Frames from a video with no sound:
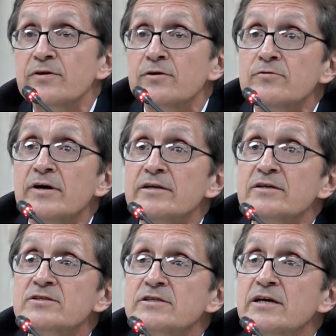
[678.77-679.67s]
with the
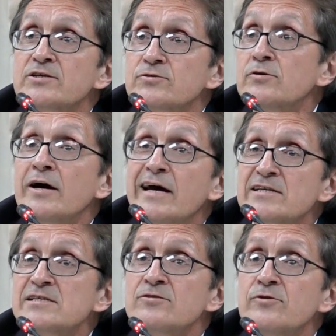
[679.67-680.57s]
United States or
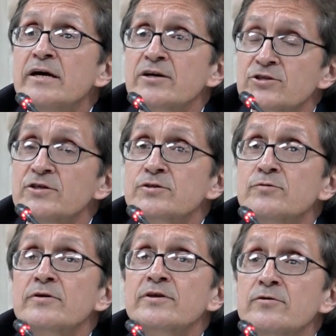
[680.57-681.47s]
as a reaction
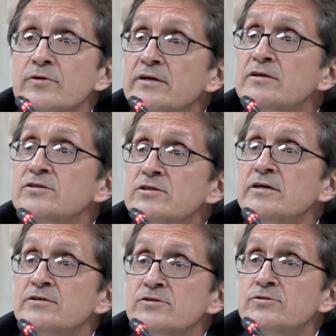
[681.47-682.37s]
to what the United
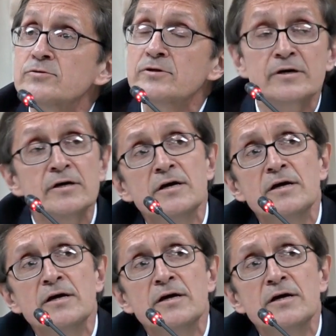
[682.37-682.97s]
States is doing.